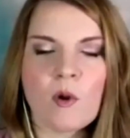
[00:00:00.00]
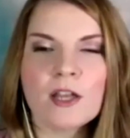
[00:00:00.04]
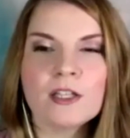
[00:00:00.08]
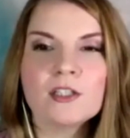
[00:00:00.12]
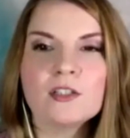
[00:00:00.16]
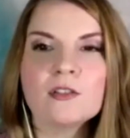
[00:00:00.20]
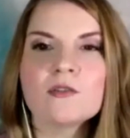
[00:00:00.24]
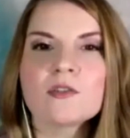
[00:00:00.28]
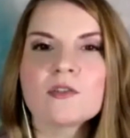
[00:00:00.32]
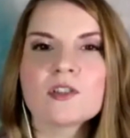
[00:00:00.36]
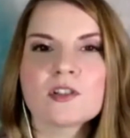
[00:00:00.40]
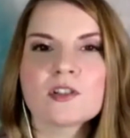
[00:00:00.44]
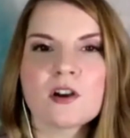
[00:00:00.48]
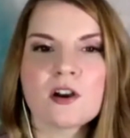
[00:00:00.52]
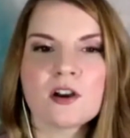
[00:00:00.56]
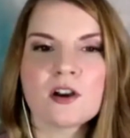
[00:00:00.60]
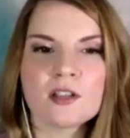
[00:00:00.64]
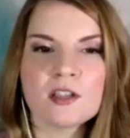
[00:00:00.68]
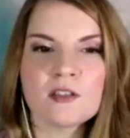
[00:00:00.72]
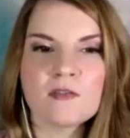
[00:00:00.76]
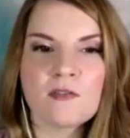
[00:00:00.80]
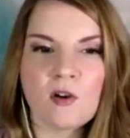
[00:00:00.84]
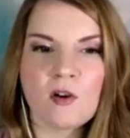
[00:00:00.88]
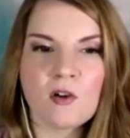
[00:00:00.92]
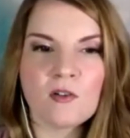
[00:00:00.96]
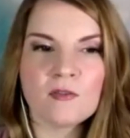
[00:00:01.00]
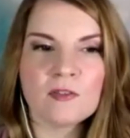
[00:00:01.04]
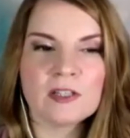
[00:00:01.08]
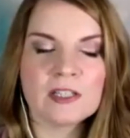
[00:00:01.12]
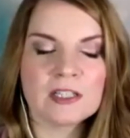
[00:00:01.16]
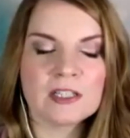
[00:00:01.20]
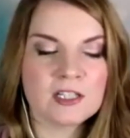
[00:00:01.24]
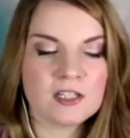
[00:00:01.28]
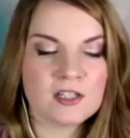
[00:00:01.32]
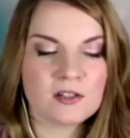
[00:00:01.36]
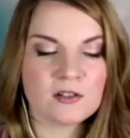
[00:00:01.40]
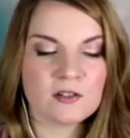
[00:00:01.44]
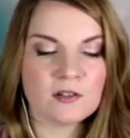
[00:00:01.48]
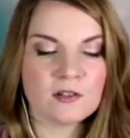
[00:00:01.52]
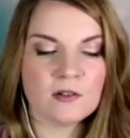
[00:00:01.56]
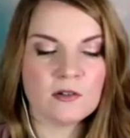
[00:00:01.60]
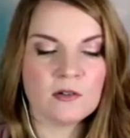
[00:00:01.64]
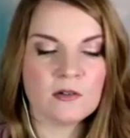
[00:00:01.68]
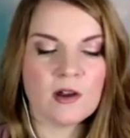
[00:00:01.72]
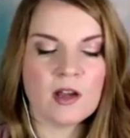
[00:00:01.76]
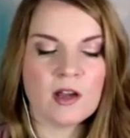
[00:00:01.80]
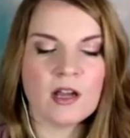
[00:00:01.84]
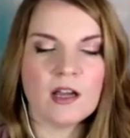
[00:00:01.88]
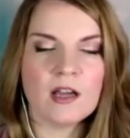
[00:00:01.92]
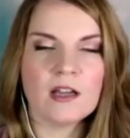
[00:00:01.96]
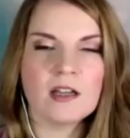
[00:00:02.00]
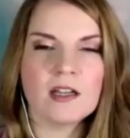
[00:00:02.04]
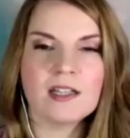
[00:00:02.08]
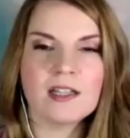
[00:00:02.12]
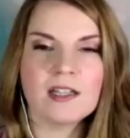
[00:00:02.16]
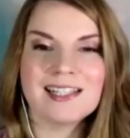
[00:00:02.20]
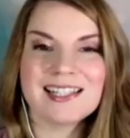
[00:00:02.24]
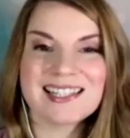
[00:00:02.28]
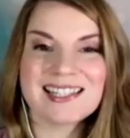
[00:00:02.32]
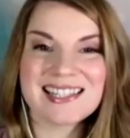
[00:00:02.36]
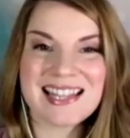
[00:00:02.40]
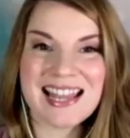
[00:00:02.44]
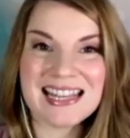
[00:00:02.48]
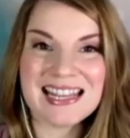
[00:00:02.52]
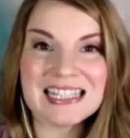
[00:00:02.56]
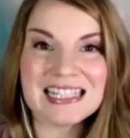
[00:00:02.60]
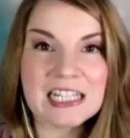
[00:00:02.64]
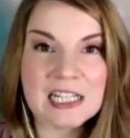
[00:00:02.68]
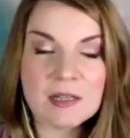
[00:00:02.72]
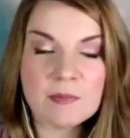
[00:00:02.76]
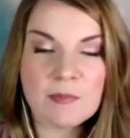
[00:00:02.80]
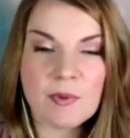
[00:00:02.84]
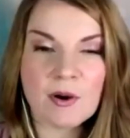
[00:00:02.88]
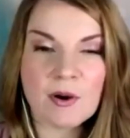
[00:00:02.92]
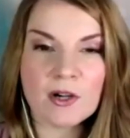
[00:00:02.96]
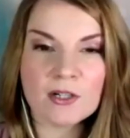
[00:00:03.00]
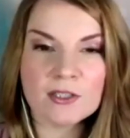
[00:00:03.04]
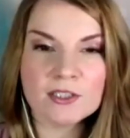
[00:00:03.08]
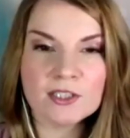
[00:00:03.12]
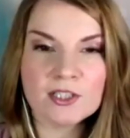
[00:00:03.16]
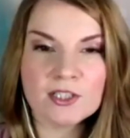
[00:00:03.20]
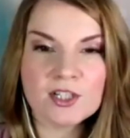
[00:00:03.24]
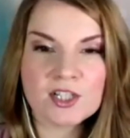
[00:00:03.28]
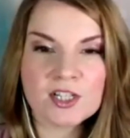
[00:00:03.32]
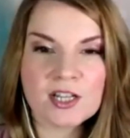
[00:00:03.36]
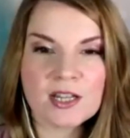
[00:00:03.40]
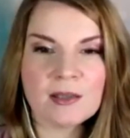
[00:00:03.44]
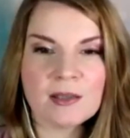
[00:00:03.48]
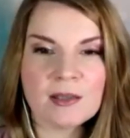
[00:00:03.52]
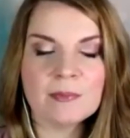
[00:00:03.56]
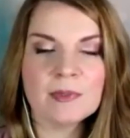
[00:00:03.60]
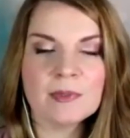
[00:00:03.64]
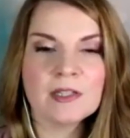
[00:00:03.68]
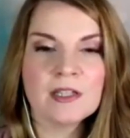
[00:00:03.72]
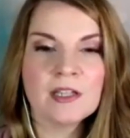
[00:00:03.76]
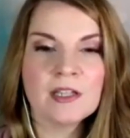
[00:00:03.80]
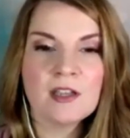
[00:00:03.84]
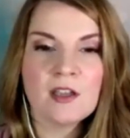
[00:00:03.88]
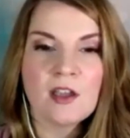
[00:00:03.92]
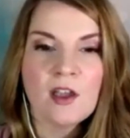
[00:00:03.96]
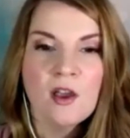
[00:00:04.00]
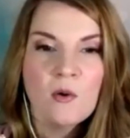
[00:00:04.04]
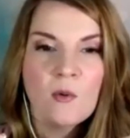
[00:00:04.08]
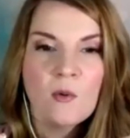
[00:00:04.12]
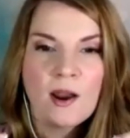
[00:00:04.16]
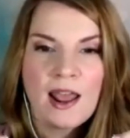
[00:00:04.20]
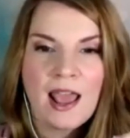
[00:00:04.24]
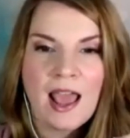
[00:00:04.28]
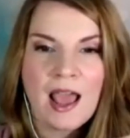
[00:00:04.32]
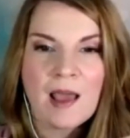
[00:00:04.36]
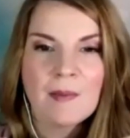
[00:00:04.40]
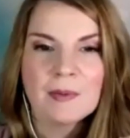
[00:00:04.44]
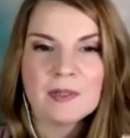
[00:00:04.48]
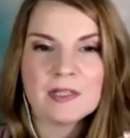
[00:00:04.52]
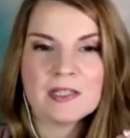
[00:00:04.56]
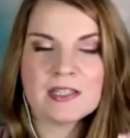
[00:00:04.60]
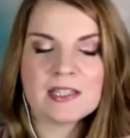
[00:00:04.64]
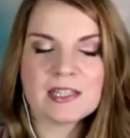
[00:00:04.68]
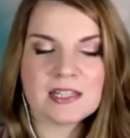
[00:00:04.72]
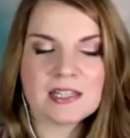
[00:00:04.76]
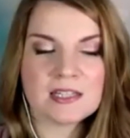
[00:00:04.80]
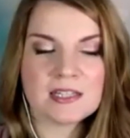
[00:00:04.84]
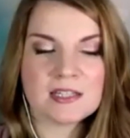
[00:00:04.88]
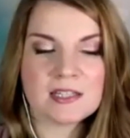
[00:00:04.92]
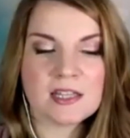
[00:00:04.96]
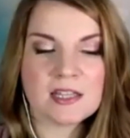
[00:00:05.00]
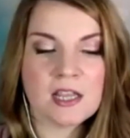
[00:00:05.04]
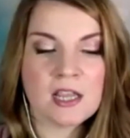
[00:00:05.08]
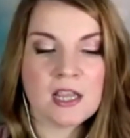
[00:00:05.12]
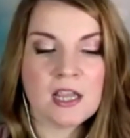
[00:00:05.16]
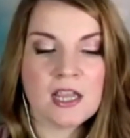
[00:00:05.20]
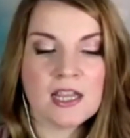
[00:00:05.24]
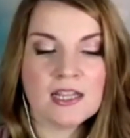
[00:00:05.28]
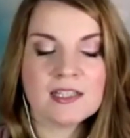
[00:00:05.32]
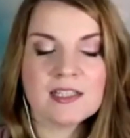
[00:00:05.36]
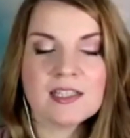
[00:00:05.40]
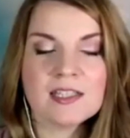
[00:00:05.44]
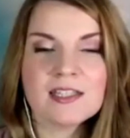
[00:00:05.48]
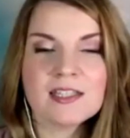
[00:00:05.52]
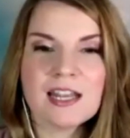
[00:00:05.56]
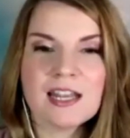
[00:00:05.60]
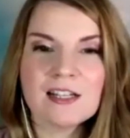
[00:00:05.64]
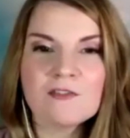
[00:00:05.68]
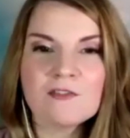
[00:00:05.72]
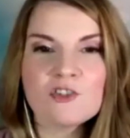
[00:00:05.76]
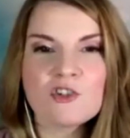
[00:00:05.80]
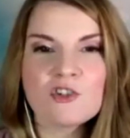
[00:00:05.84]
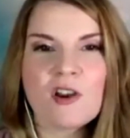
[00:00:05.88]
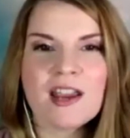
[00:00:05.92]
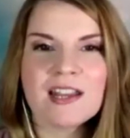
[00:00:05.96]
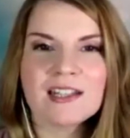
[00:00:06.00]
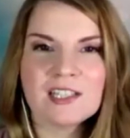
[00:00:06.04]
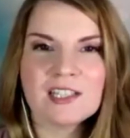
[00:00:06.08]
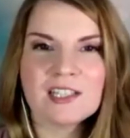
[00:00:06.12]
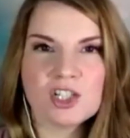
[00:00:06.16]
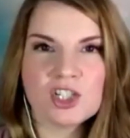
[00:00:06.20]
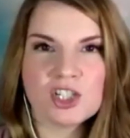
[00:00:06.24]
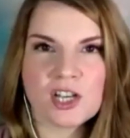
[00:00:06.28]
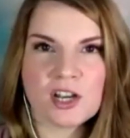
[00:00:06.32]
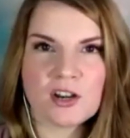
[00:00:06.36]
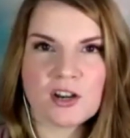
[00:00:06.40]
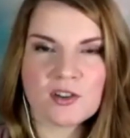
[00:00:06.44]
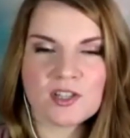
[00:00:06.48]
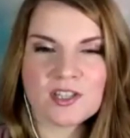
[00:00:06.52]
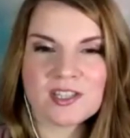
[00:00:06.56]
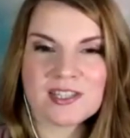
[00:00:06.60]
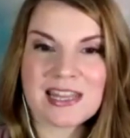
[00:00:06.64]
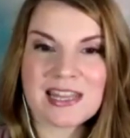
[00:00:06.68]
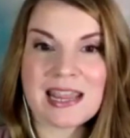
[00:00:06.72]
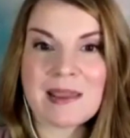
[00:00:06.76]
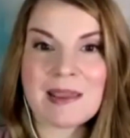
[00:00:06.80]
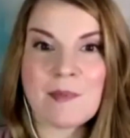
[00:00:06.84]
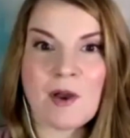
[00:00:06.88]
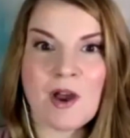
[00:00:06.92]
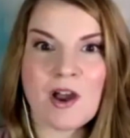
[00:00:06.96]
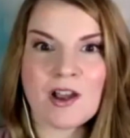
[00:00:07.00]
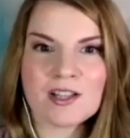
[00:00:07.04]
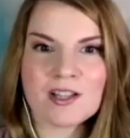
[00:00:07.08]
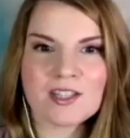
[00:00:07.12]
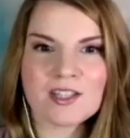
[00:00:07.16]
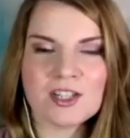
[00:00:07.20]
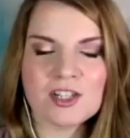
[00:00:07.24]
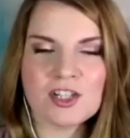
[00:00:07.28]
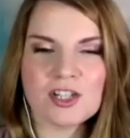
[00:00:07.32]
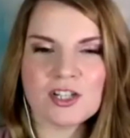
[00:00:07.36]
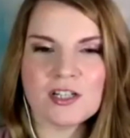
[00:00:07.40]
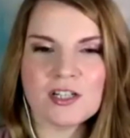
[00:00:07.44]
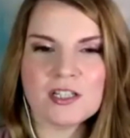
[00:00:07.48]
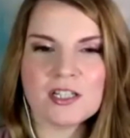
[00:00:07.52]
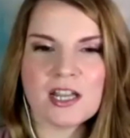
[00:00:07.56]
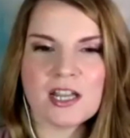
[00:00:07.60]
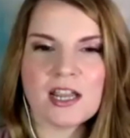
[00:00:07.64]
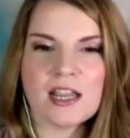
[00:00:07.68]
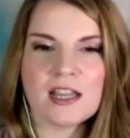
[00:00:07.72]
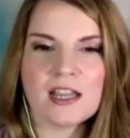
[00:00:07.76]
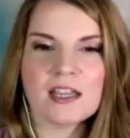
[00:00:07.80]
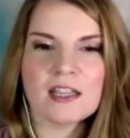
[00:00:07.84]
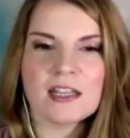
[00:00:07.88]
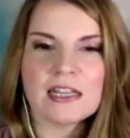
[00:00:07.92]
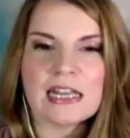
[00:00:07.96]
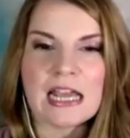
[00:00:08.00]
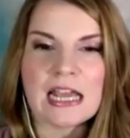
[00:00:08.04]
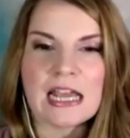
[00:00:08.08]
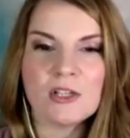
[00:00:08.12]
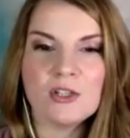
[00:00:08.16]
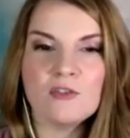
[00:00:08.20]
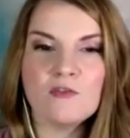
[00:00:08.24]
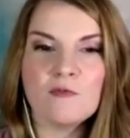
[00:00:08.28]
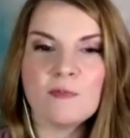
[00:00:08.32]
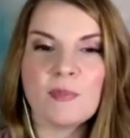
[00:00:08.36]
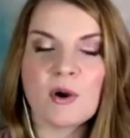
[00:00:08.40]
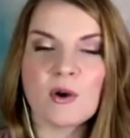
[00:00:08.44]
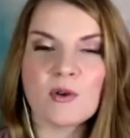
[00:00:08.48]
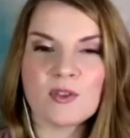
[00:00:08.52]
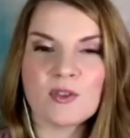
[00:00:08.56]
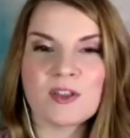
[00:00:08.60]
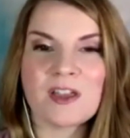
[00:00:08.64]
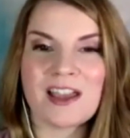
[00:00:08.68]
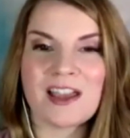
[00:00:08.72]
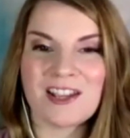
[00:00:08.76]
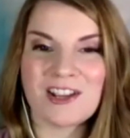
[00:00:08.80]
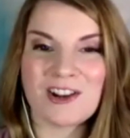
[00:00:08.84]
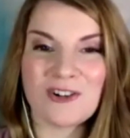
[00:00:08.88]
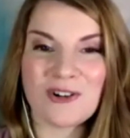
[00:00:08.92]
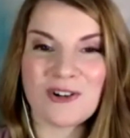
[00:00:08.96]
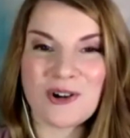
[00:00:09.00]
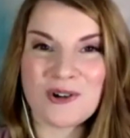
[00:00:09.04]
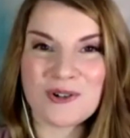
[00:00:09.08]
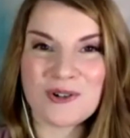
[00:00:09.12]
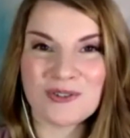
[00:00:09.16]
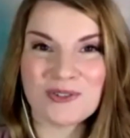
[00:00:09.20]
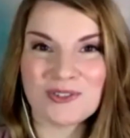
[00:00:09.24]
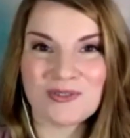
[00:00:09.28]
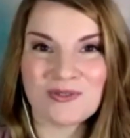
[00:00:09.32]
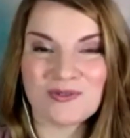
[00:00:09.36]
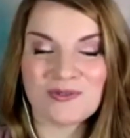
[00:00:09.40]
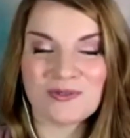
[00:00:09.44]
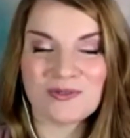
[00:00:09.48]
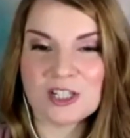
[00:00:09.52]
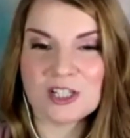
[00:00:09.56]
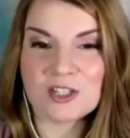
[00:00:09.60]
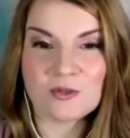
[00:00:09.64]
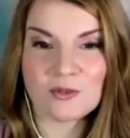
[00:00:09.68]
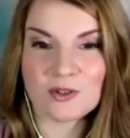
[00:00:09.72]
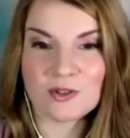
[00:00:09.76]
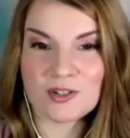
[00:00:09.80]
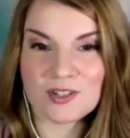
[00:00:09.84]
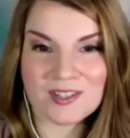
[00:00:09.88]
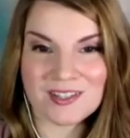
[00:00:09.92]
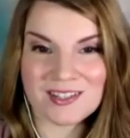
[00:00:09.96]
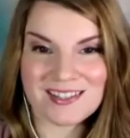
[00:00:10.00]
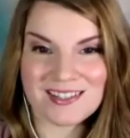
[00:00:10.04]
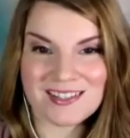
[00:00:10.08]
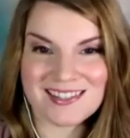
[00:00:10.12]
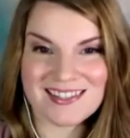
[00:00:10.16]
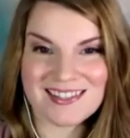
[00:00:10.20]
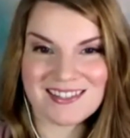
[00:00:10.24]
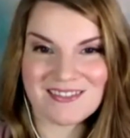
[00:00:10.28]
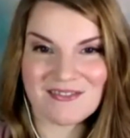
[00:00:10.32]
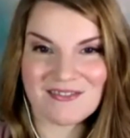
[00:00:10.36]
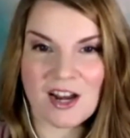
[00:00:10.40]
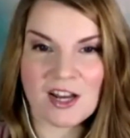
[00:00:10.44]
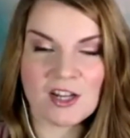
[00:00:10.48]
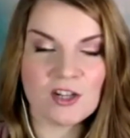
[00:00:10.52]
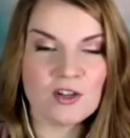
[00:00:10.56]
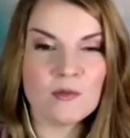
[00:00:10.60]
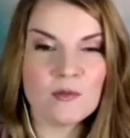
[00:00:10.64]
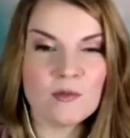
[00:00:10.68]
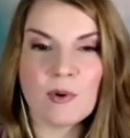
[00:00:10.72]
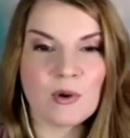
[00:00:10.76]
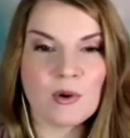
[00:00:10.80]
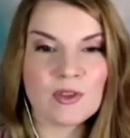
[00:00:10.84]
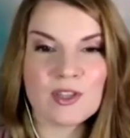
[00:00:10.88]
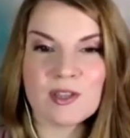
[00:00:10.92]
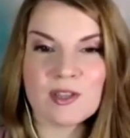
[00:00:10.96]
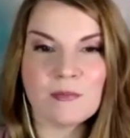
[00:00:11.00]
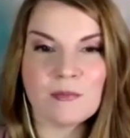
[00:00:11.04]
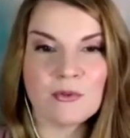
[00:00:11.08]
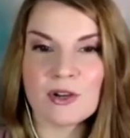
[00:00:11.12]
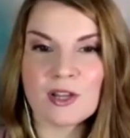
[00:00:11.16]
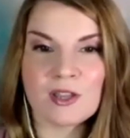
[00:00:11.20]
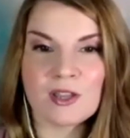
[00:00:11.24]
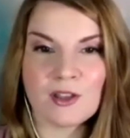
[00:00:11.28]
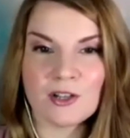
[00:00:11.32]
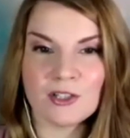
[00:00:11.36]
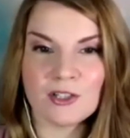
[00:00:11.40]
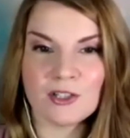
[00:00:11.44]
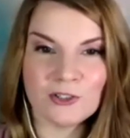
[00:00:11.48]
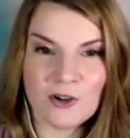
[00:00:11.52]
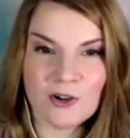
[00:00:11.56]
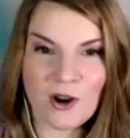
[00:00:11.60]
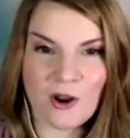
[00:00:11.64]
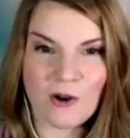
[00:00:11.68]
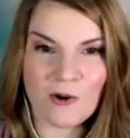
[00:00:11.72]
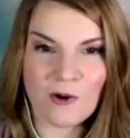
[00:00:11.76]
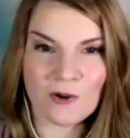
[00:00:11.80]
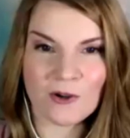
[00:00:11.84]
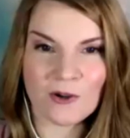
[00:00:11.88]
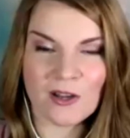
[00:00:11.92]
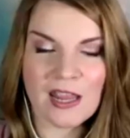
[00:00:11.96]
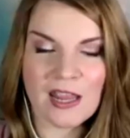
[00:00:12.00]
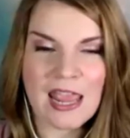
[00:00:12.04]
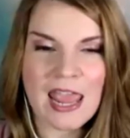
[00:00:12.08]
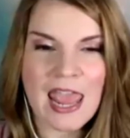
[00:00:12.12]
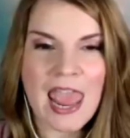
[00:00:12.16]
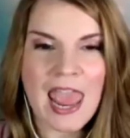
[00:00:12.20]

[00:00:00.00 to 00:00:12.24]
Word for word: When you start evolving into uh, an ascended partnership, what happens is instead of trying to share the same oxygen tank, now you've both got your own resources, right? You both can breathe on your own.